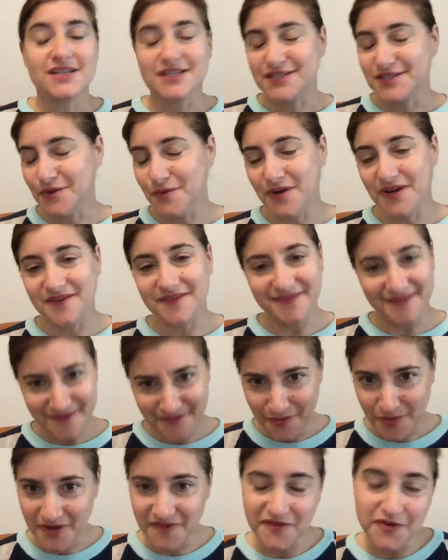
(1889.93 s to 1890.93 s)

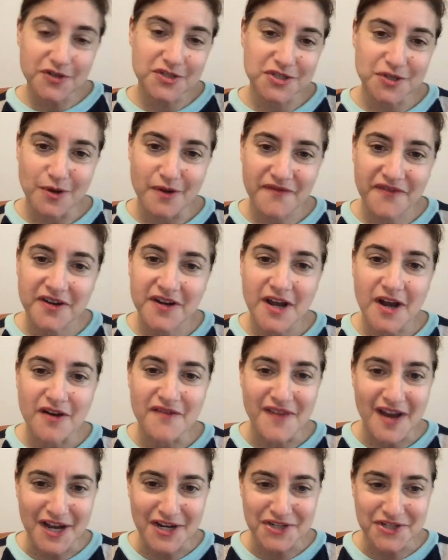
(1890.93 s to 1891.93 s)
when folks show up for an hour of
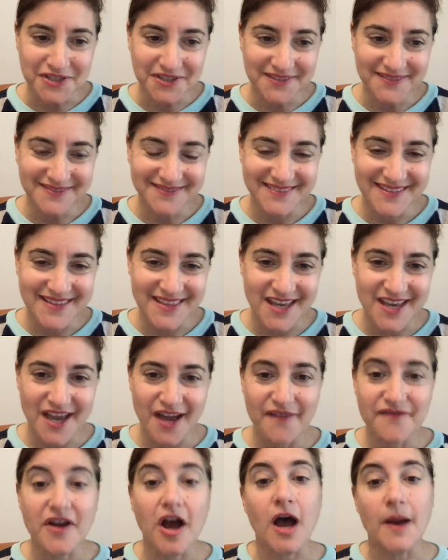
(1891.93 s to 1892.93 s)
action, they
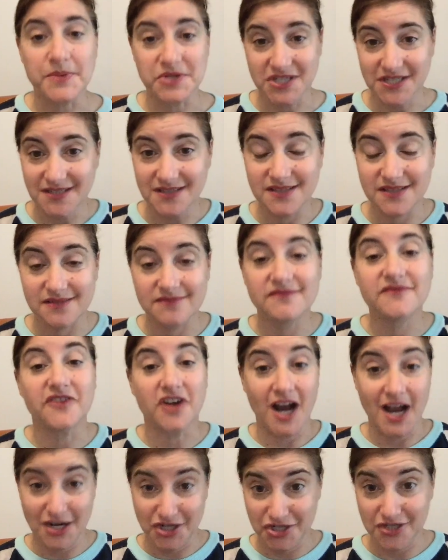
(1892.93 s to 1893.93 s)
have options for
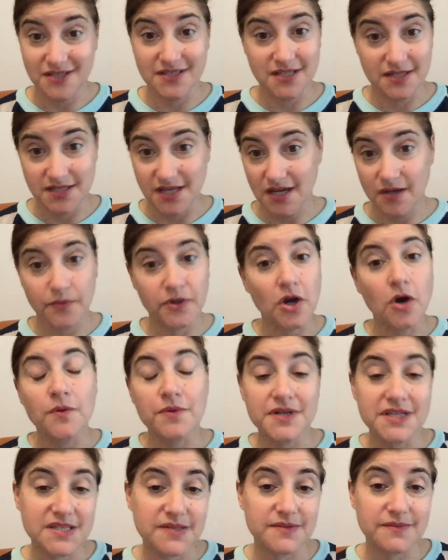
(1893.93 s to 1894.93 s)
actions to take. We
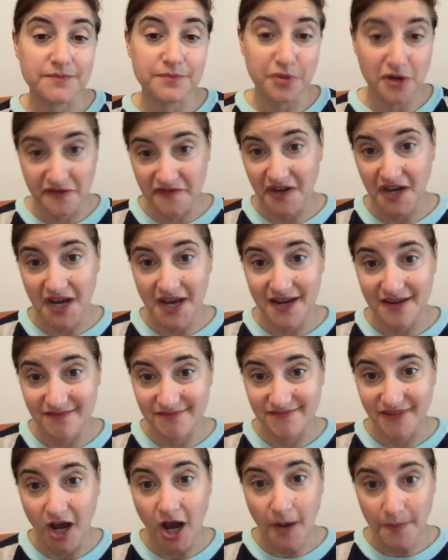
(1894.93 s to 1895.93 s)
always provide
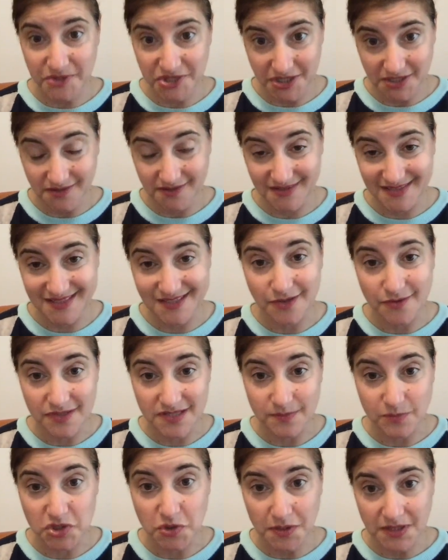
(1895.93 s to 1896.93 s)
options. So there's
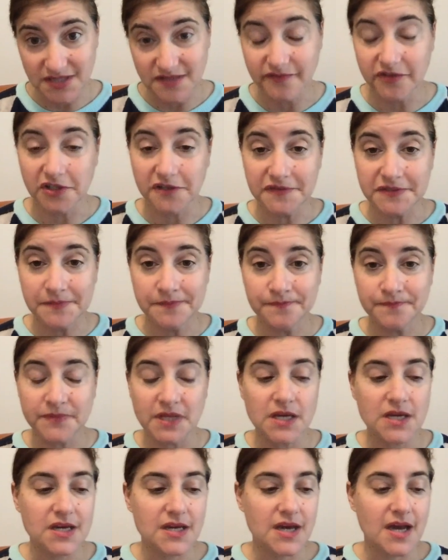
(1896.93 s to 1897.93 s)
some choice involved.
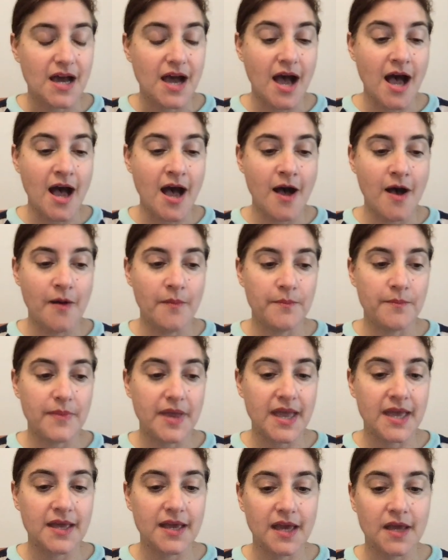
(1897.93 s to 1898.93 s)

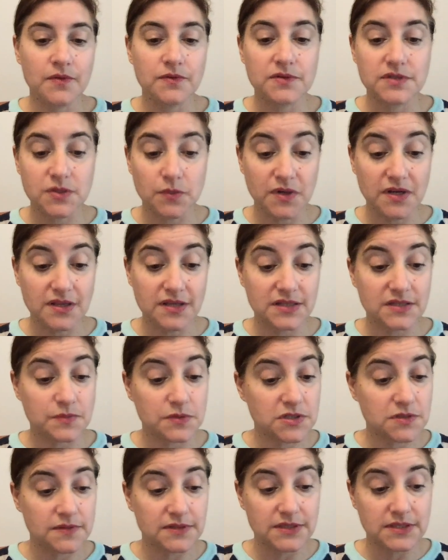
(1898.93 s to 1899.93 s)
And so one of the things we're
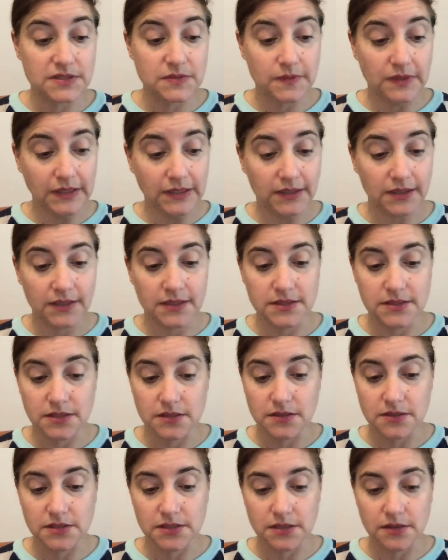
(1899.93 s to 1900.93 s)
doing this week is
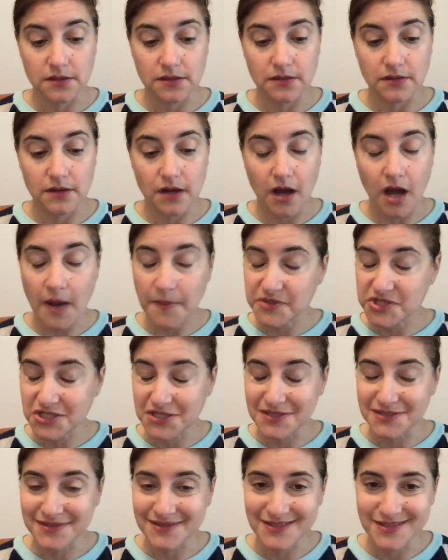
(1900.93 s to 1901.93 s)
there's an
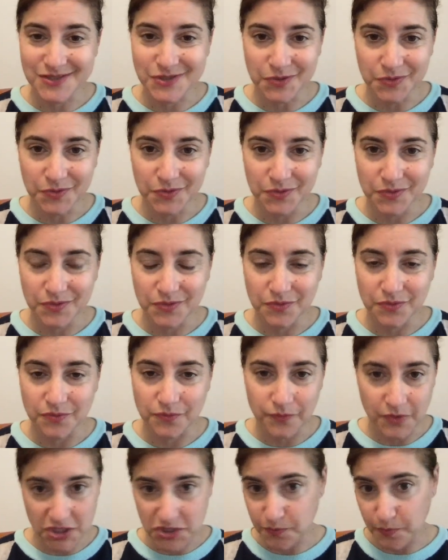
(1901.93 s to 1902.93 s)
option to
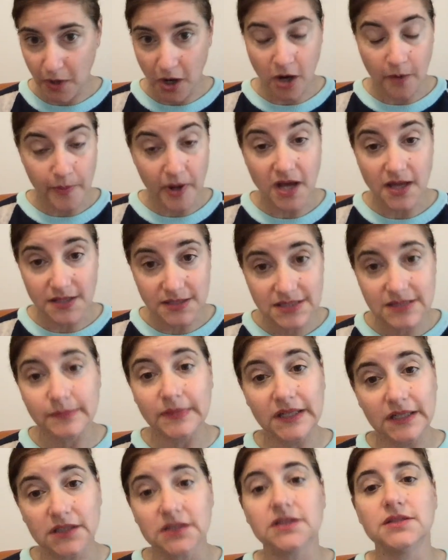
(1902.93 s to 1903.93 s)
reach our
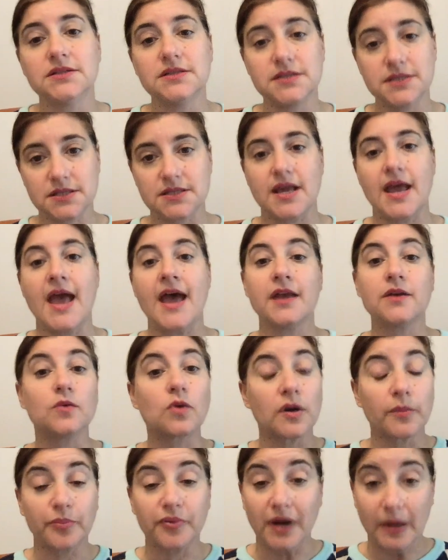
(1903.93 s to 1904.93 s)
policymakers and
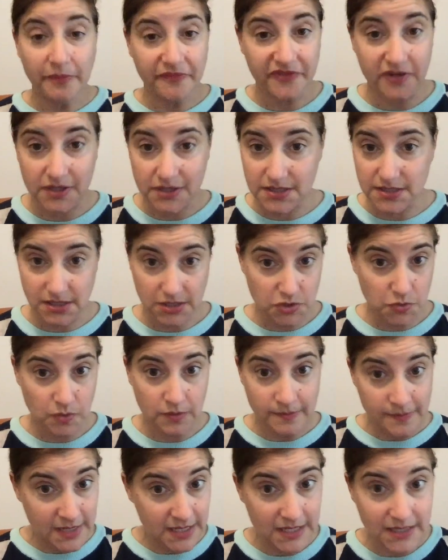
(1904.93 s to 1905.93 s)
or prep for
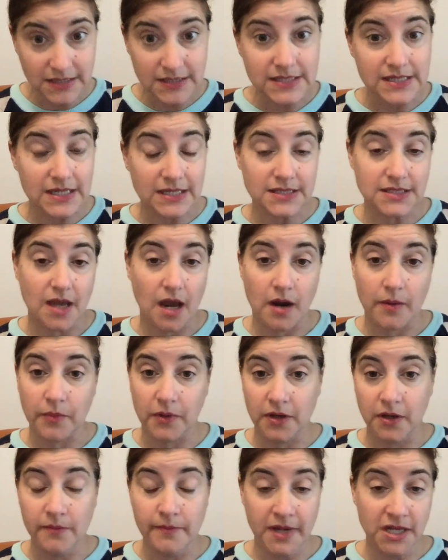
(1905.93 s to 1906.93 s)
constituent meetings. As
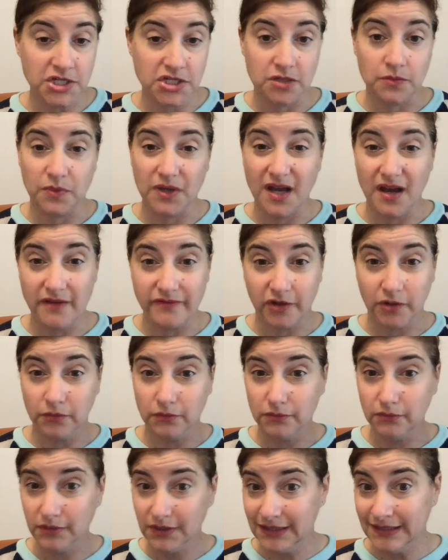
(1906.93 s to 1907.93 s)
Gabrielle mentioned, we have a
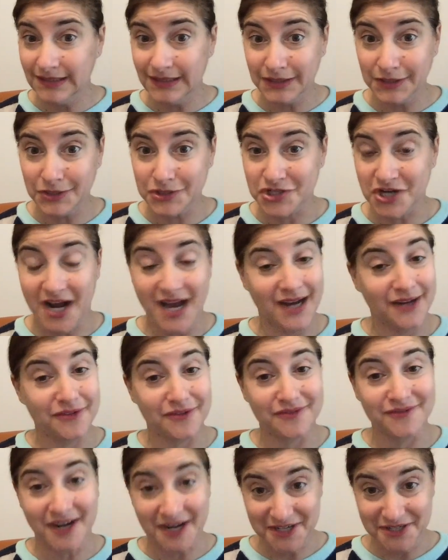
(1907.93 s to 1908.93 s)
really good track
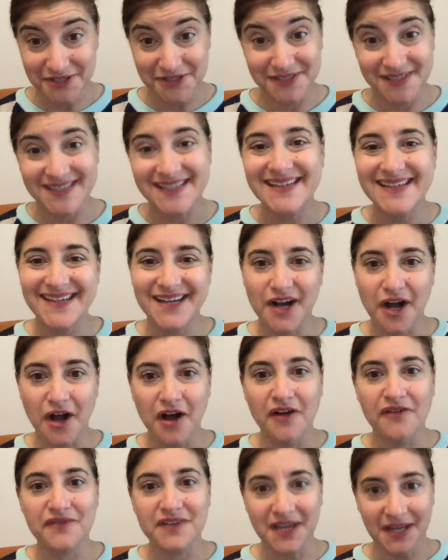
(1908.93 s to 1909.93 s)
record
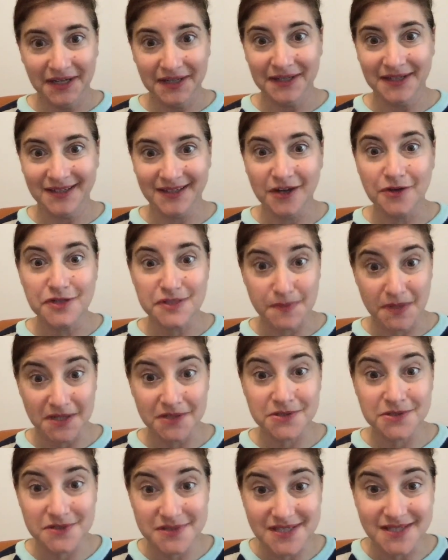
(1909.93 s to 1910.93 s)
of getting
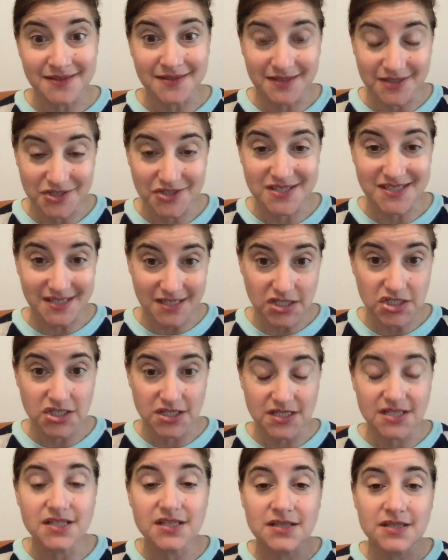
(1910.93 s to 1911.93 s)
co-sponsors on
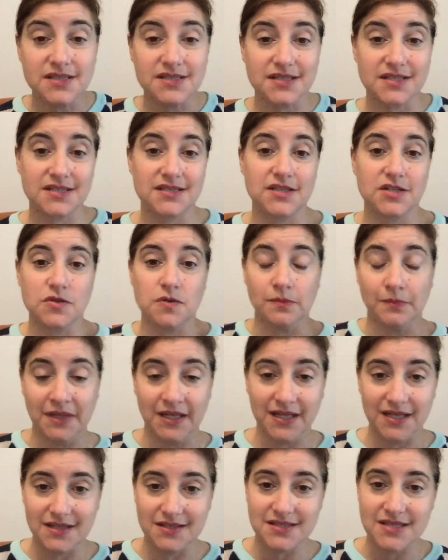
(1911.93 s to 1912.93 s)
legislation in these constituent
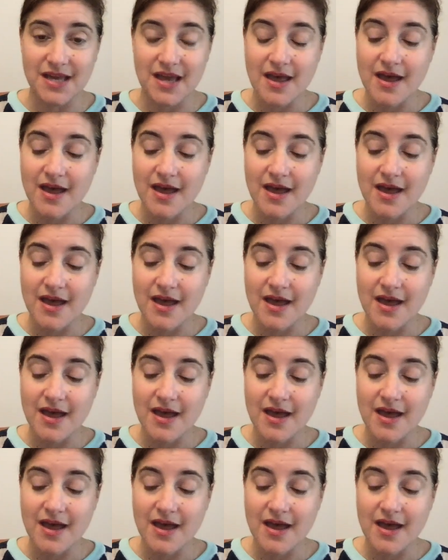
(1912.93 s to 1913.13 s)
meetings.